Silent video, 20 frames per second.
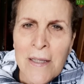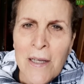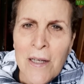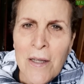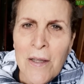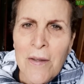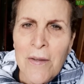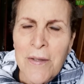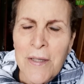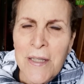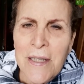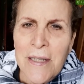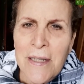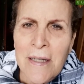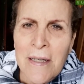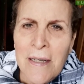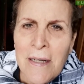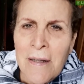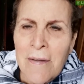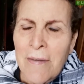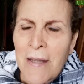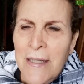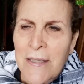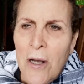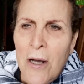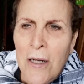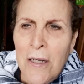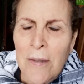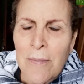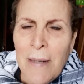You know, they
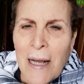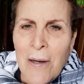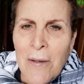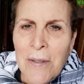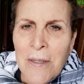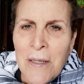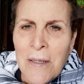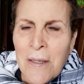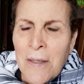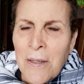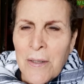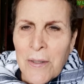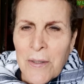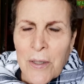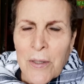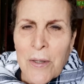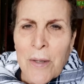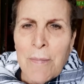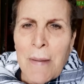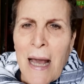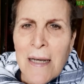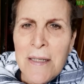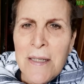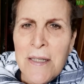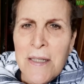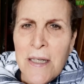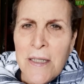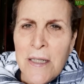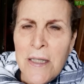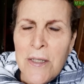talk about, you know, the
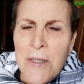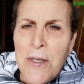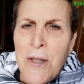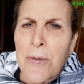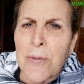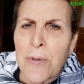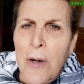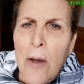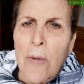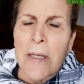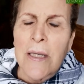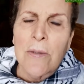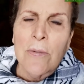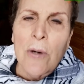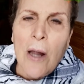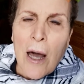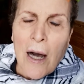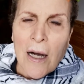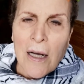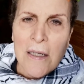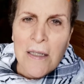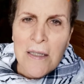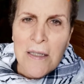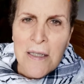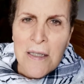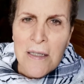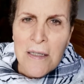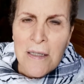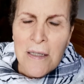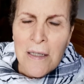Palestinians throwing
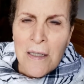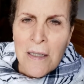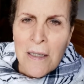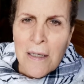rocks,